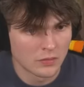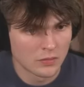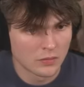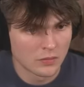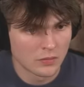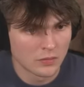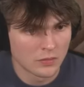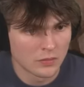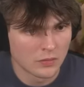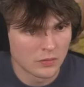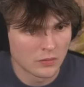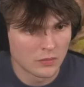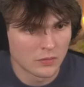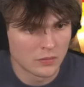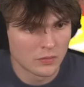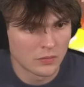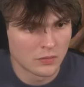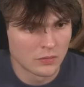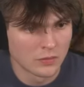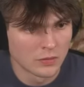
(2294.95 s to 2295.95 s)
Yep,
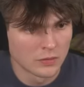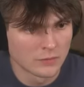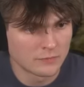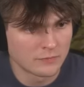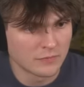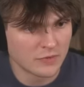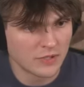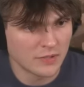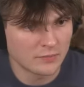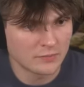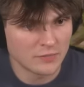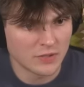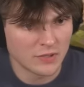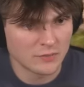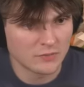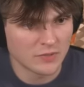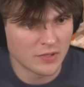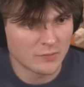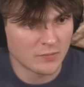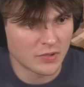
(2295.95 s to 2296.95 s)
yep,
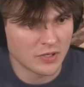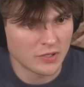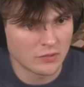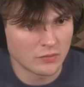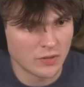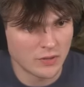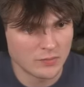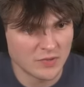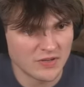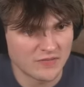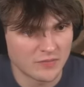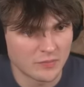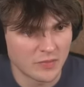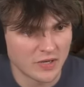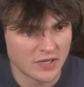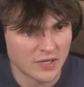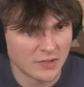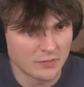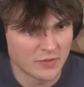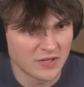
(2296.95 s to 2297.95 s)
yep, I know. I'm leaving, buddy.
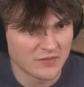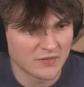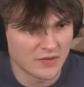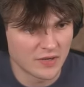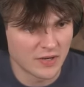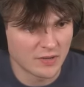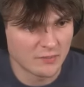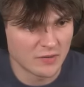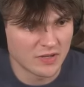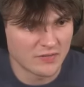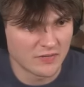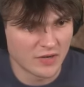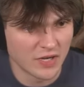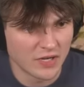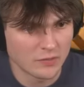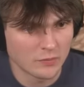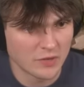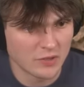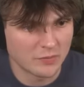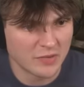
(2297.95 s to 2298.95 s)
I'm leaving. I'm leaving. I don't
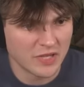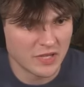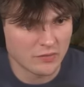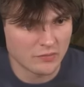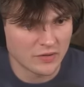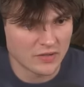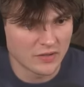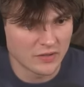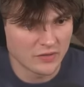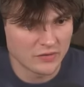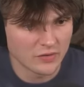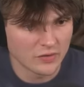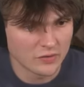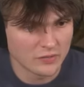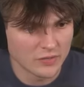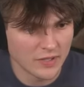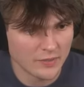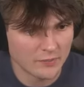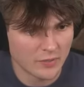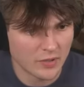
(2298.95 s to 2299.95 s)
want to be here either. So,
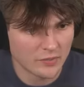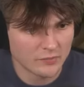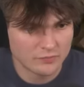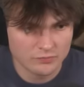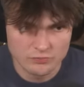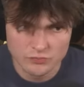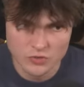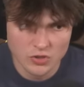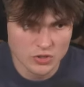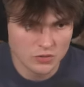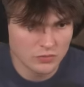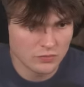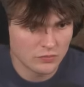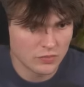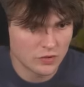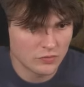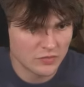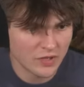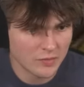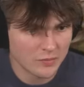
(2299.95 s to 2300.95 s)
yep, but you,
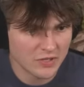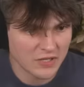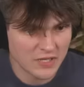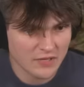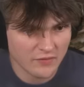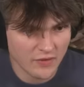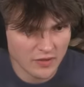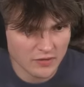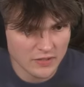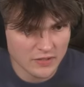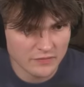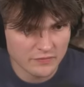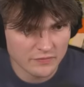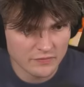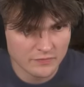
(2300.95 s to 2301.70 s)
you tell me to leave, I'll leave.